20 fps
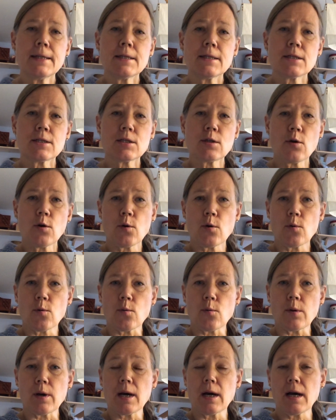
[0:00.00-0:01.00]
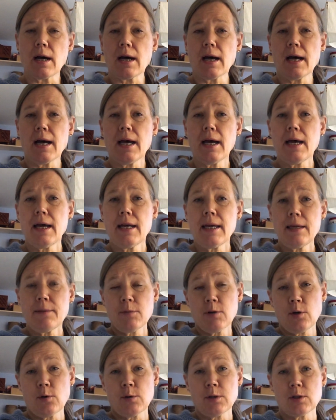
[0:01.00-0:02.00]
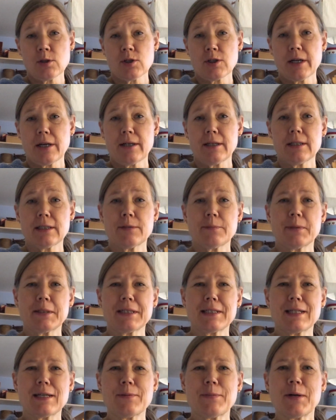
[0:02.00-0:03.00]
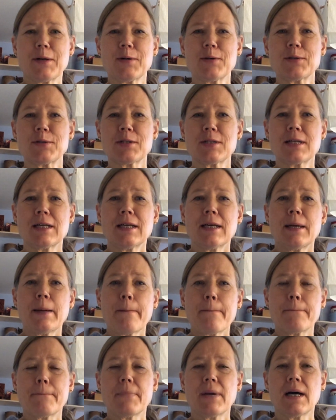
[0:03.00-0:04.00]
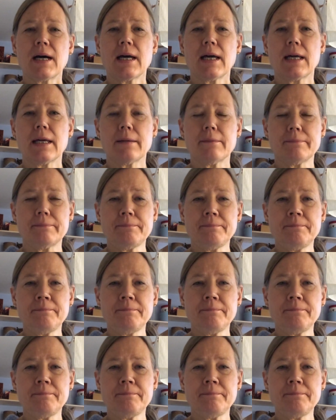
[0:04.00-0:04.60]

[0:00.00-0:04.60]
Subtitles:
So I am going to share a little bit about my